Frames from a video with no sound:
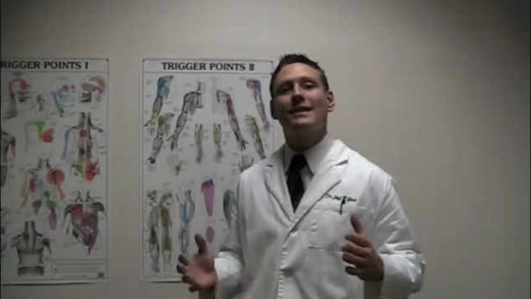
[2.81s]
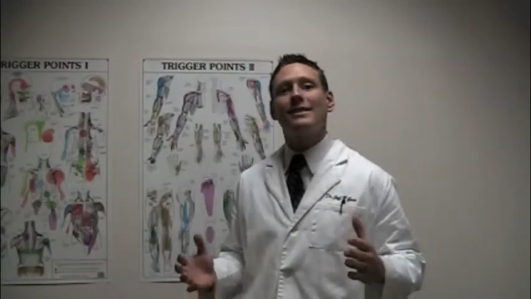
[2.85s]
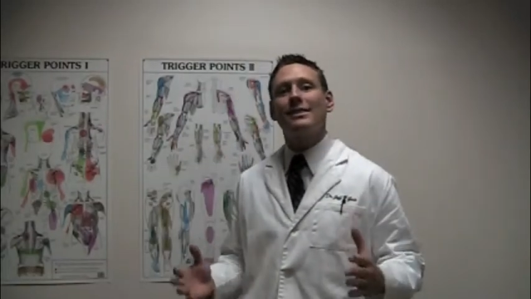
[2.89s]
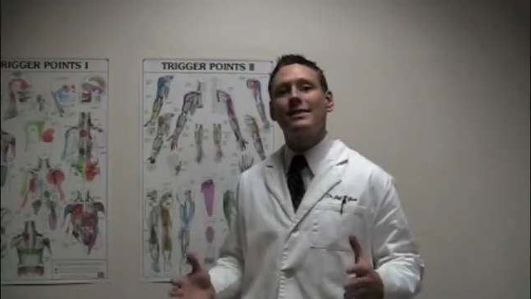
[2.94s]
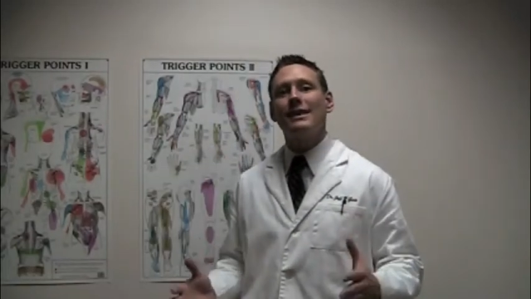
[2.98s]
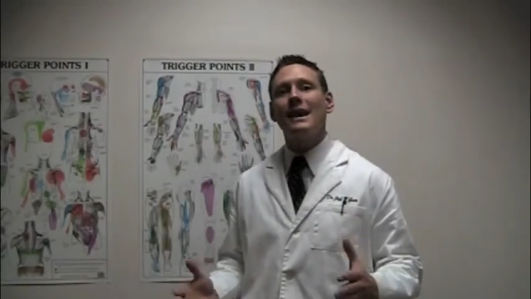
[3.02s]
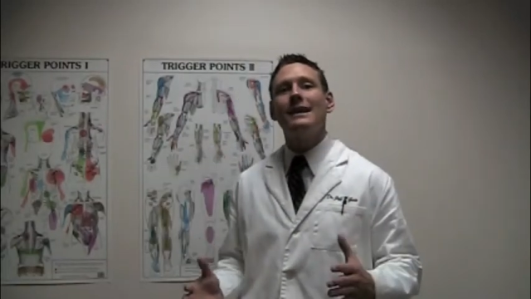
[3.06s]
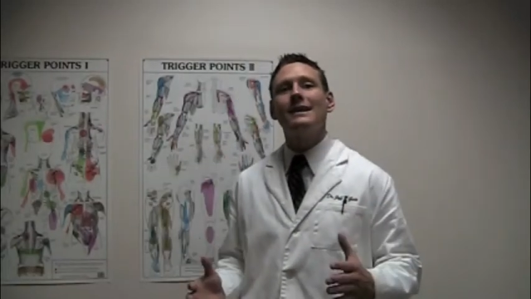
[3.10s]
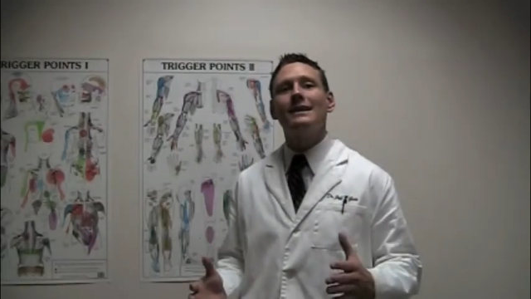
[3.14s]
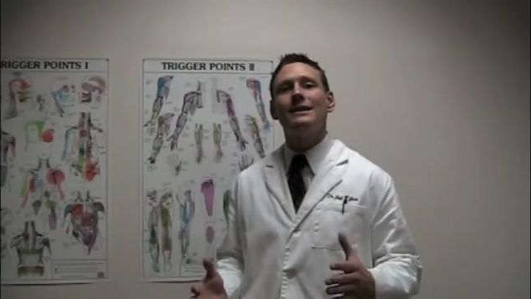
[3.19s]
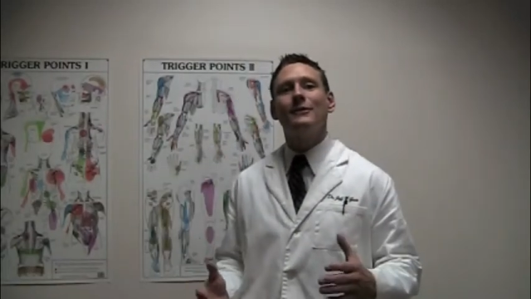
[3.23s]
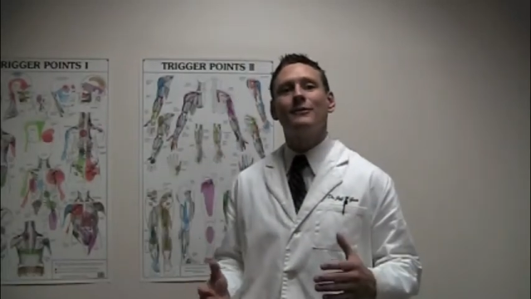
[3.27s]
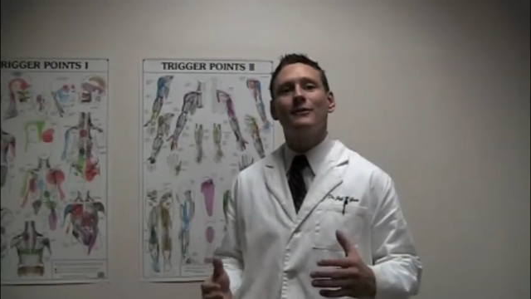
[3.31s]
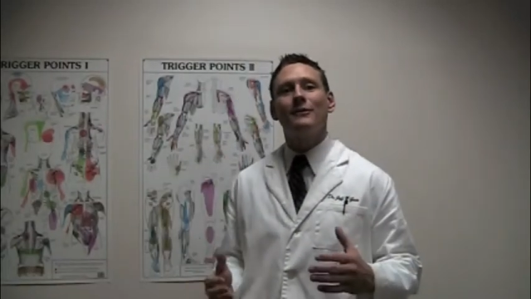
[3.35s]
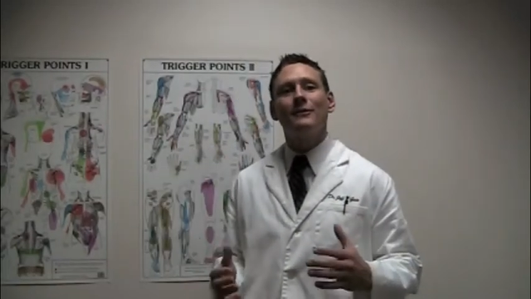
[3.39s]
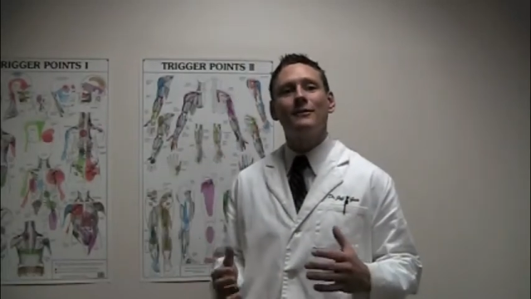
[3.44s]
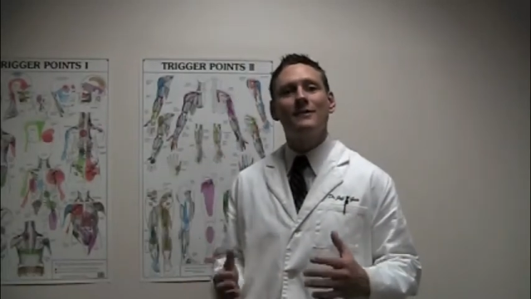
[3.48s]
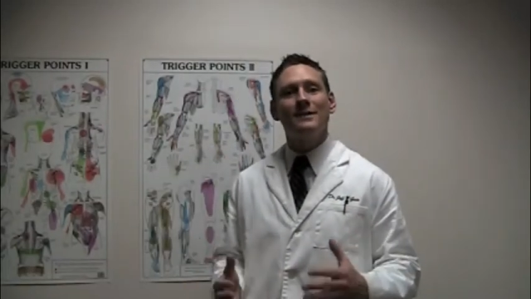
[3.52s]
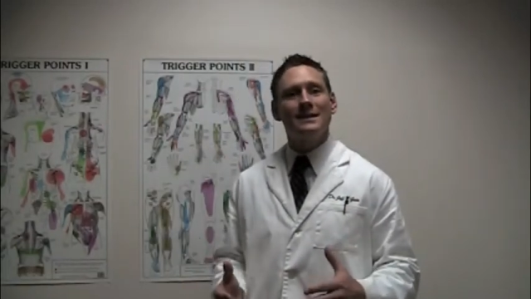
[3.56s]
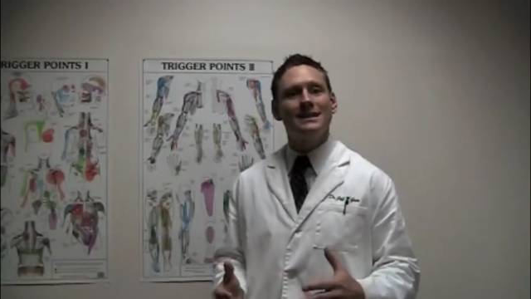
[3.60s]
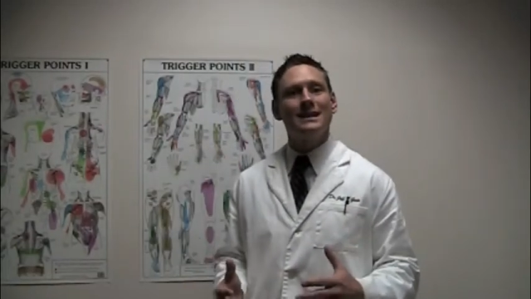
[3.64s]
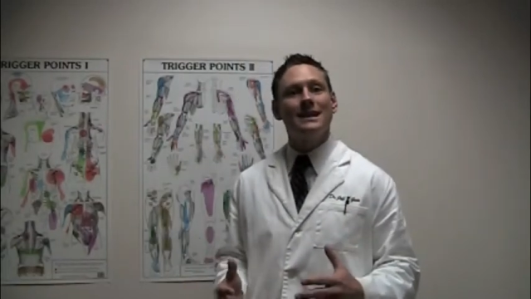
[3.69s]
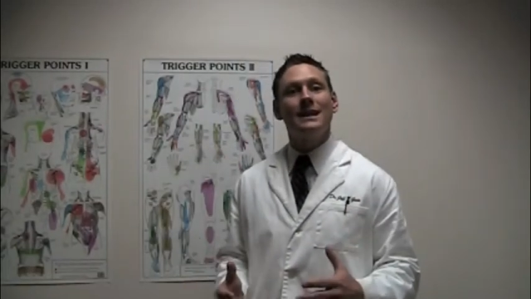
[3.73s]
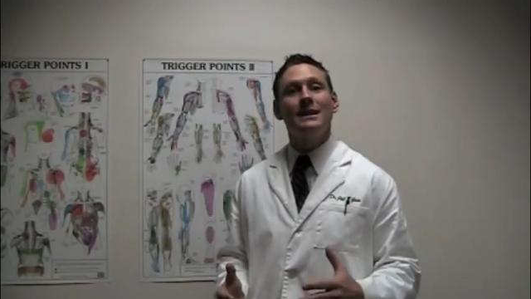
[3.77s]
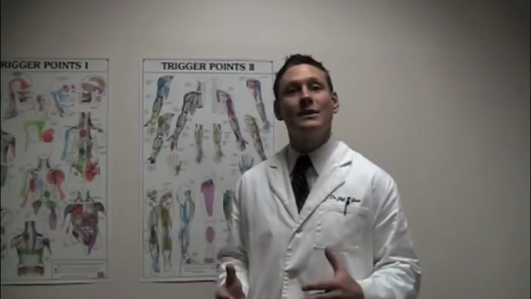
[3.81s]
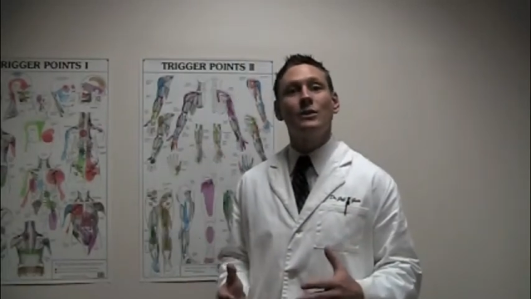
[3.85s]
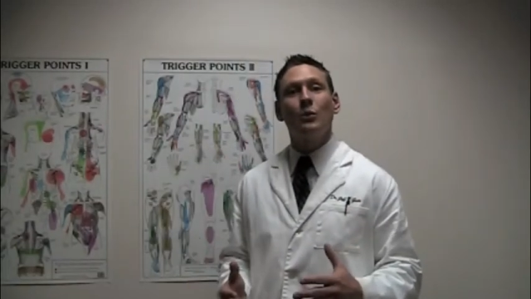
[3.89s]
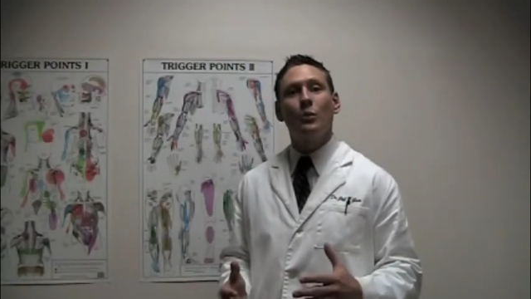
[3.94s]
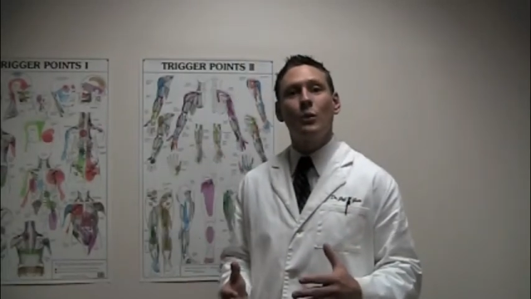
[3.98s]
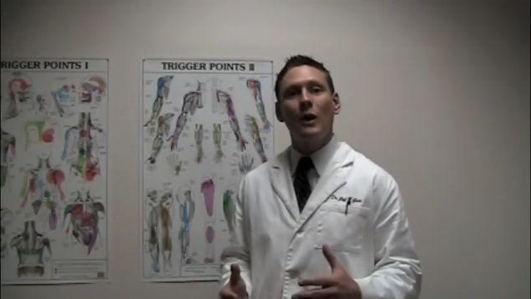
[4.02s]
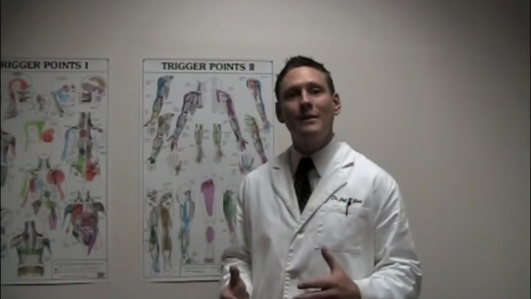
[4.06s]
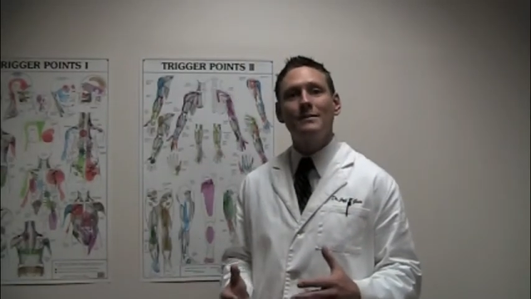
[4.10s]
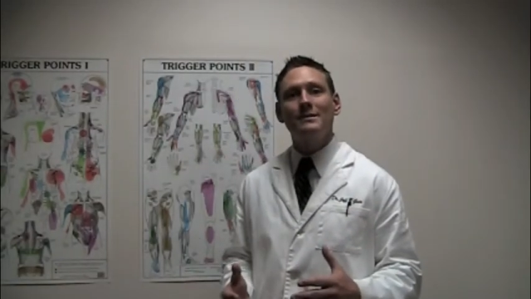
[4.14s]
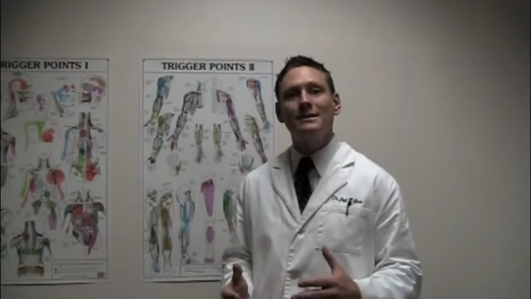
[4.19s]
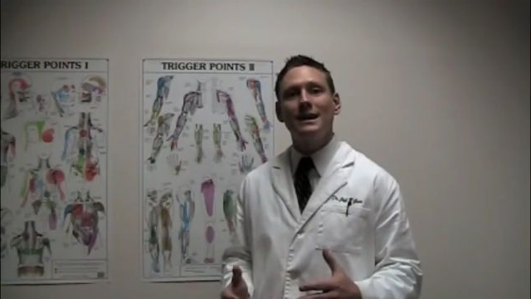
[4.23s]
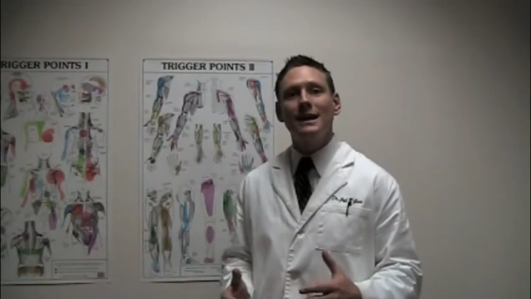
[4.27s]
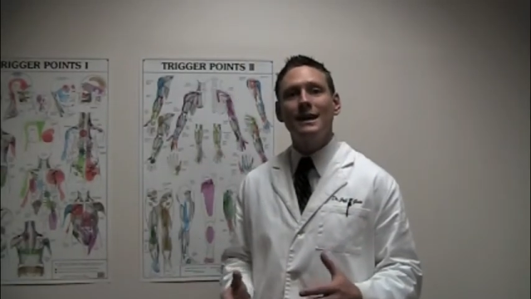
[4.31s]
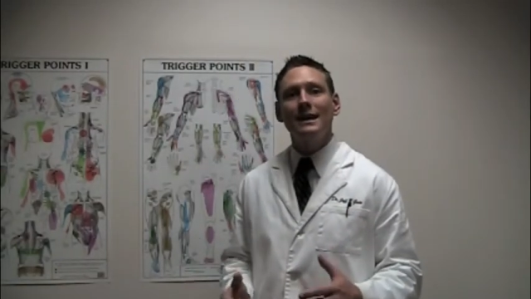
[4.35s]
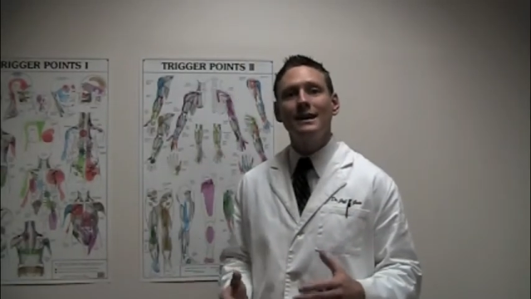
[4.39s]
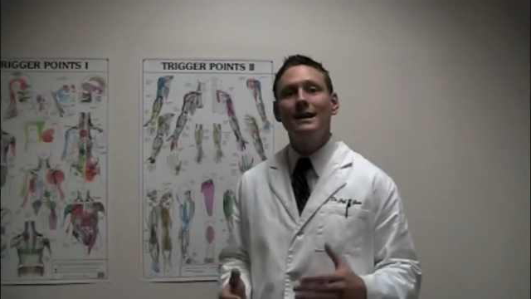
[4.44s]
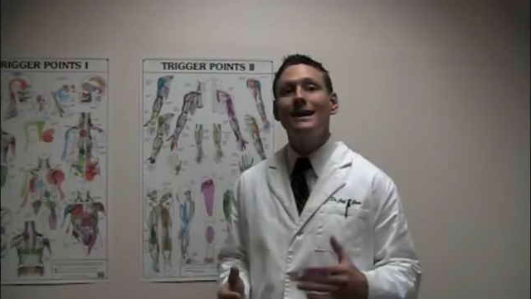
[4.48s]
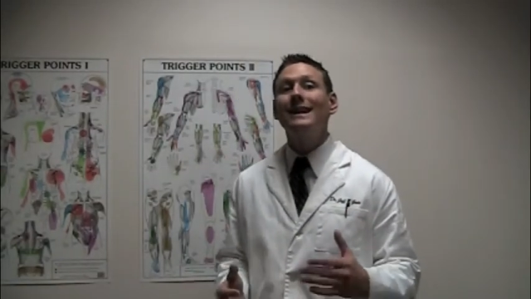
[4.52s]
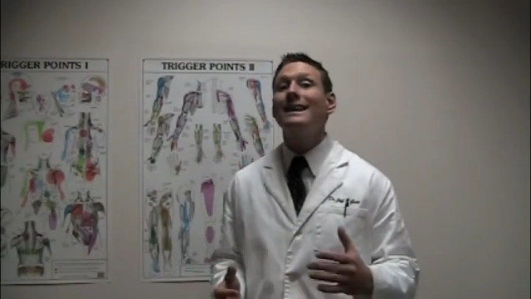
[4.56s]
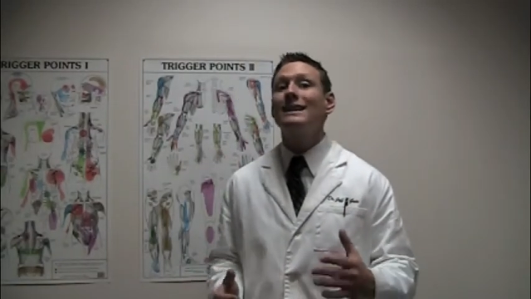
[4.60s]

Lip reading: thank you for visiting the website